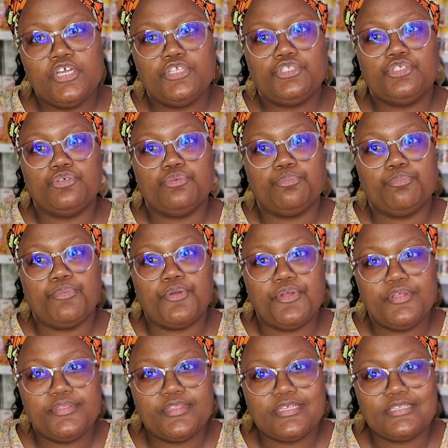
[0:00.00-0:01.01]
to
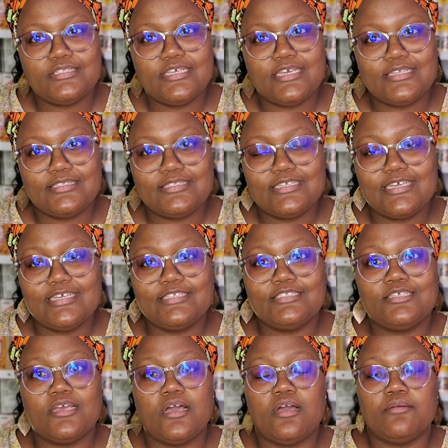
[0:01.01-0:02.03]
burn this
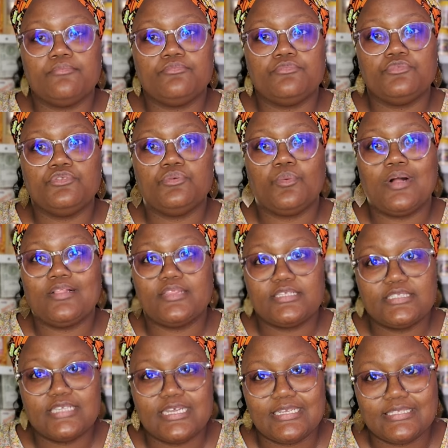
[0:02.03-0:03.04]
incense while the
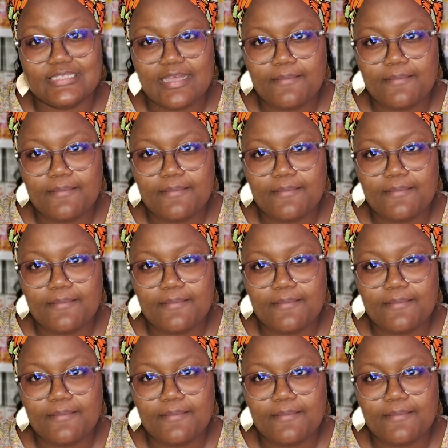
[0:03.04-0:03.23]
sun is